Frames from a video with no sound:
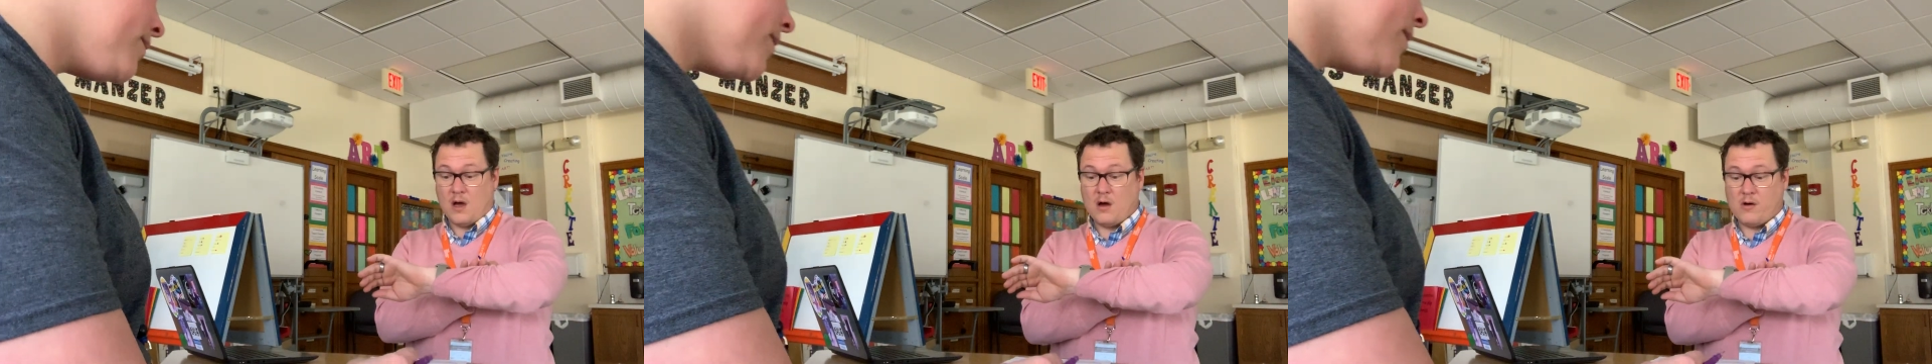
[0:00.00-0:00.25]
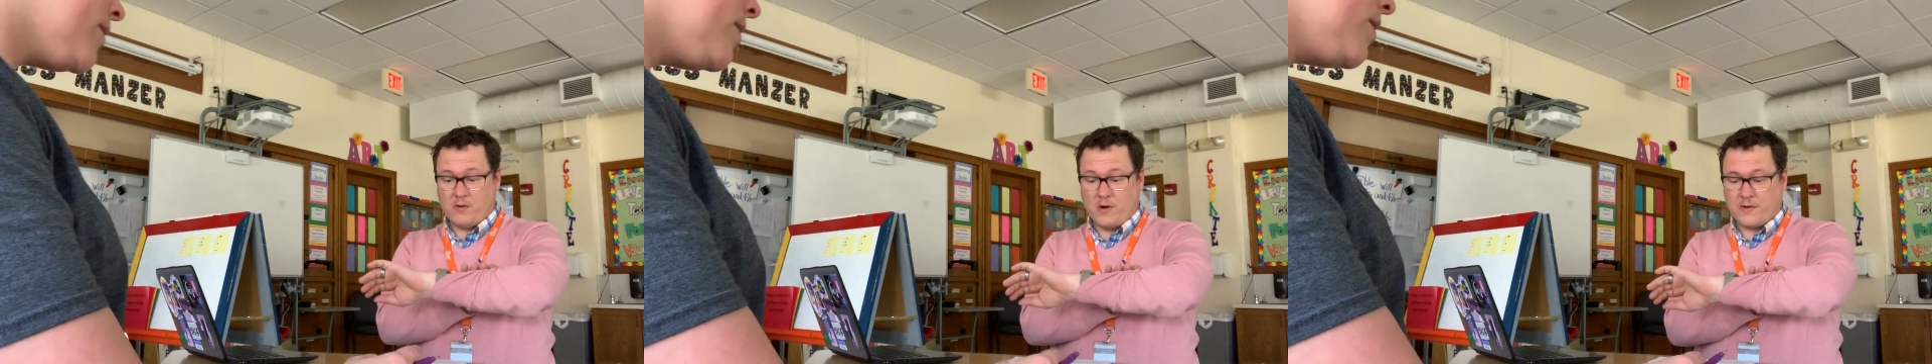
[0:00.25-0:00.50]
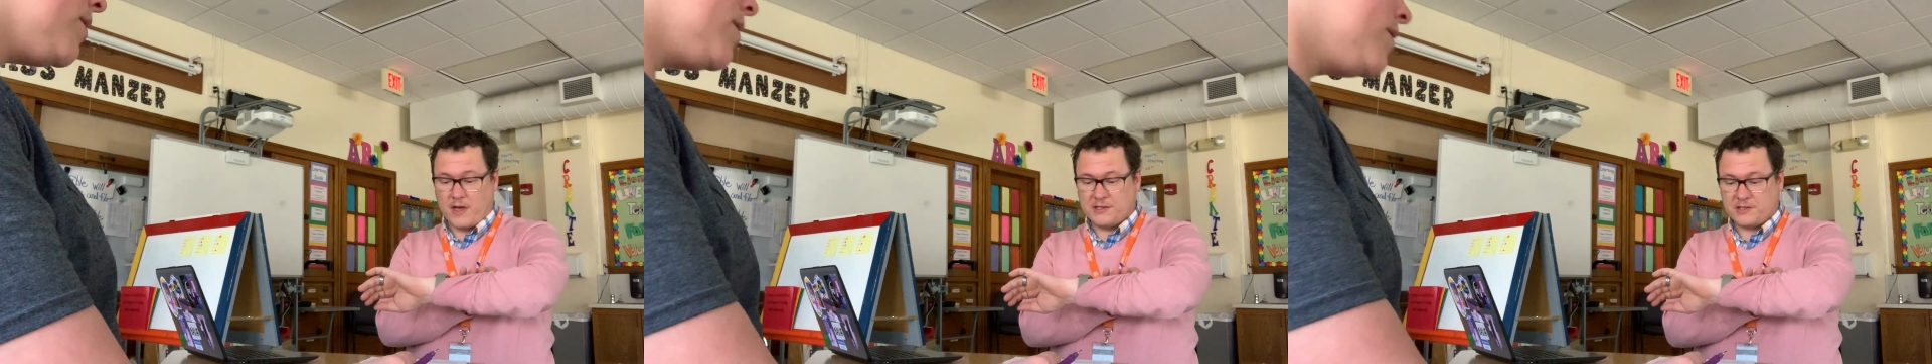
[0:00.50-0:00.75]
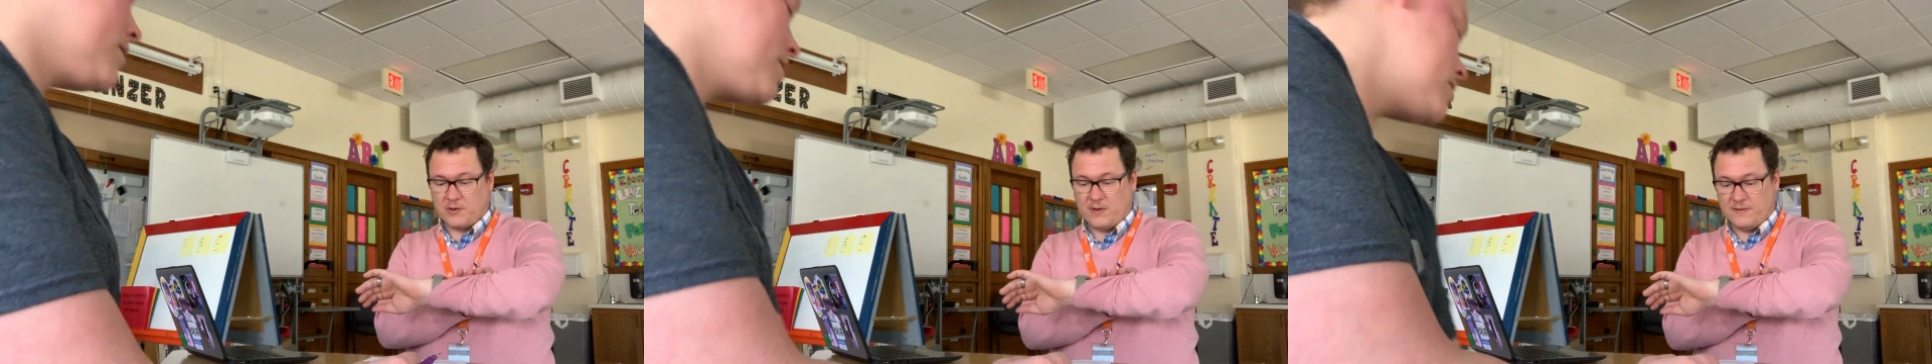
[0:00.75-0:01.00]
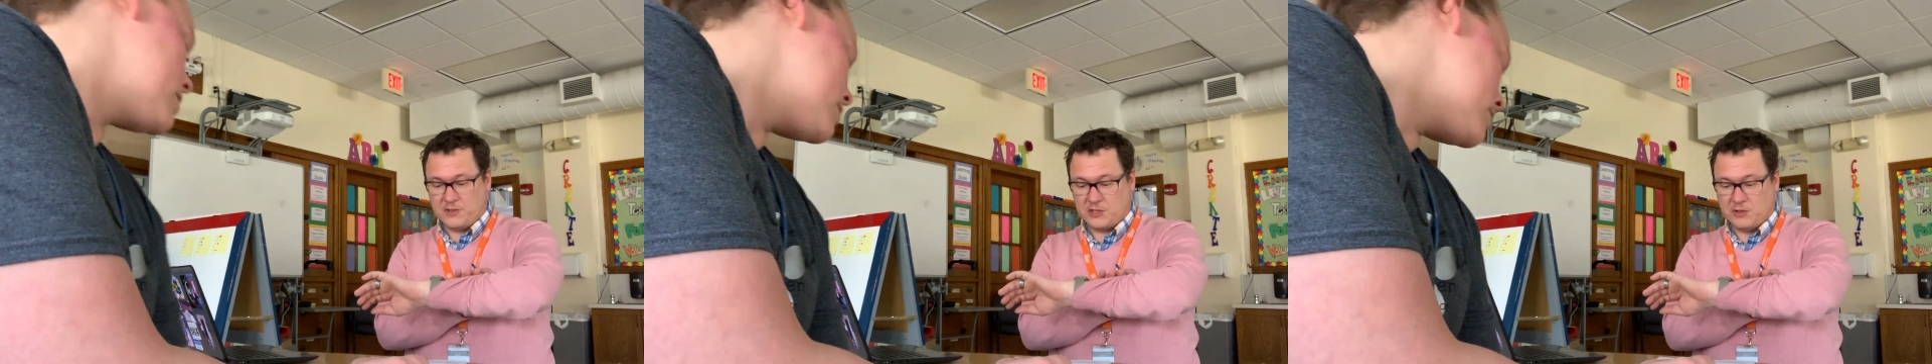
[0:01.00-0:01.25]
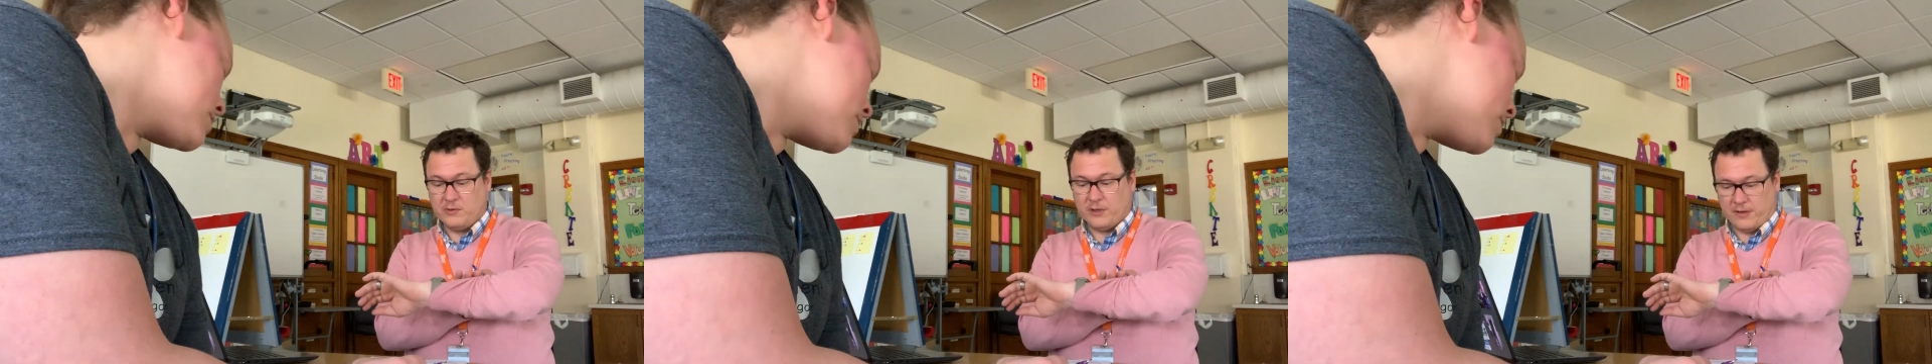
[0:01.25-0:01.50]
Oh, okay. So even
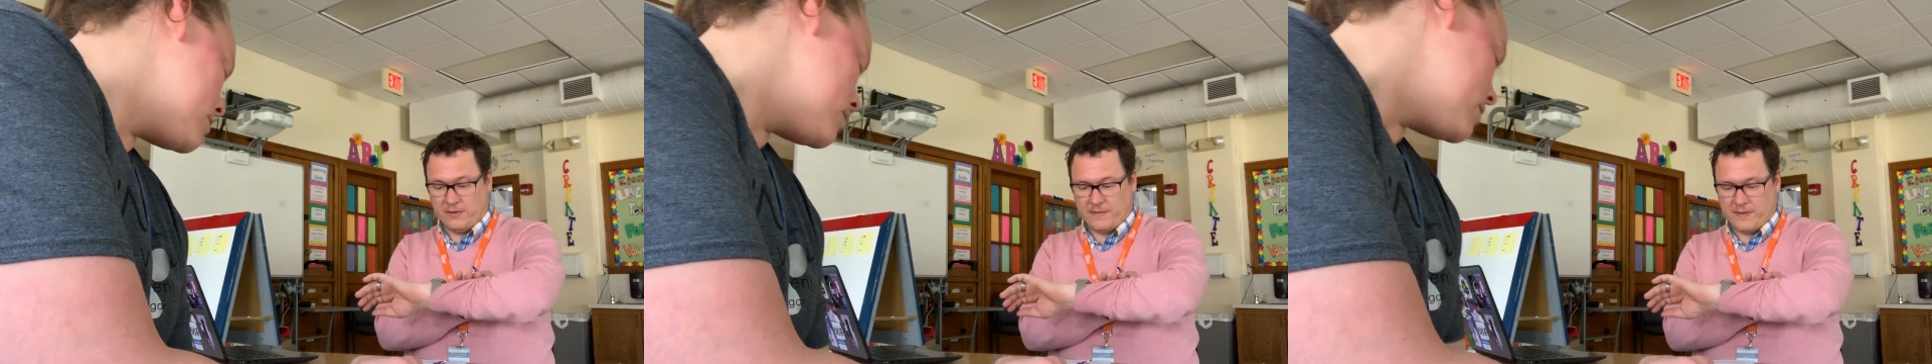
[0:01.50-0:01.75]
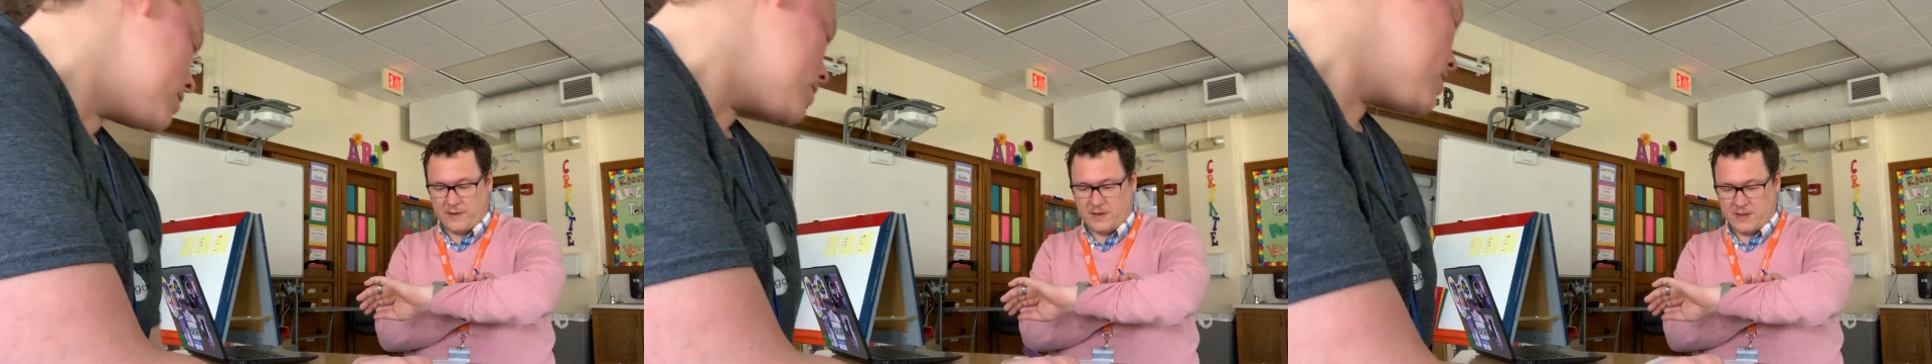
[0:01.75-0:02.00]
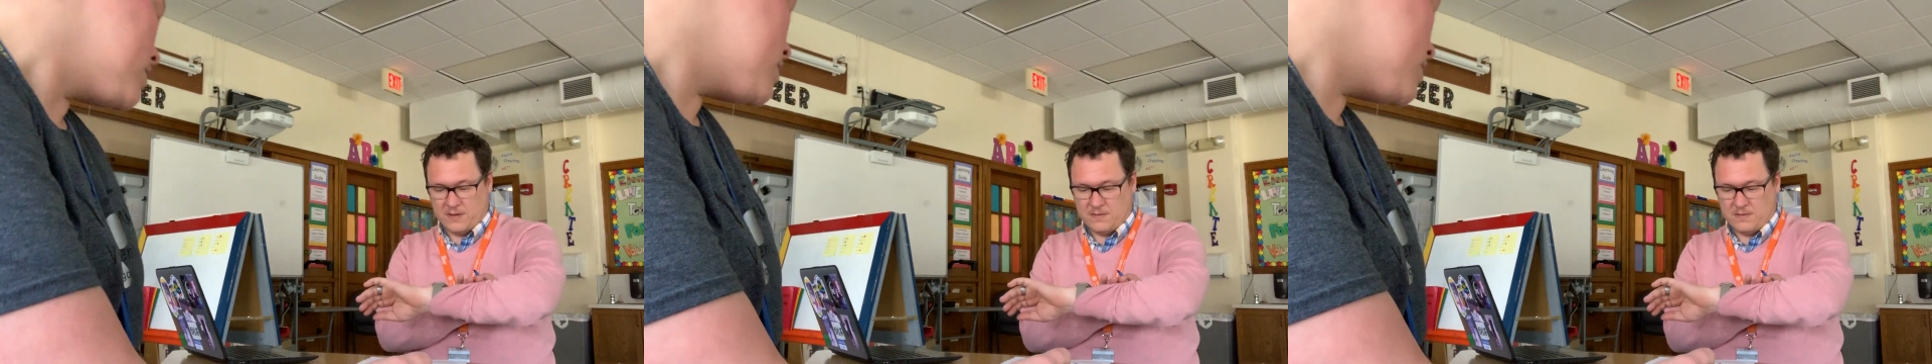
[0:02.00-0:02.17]
sooner, you think?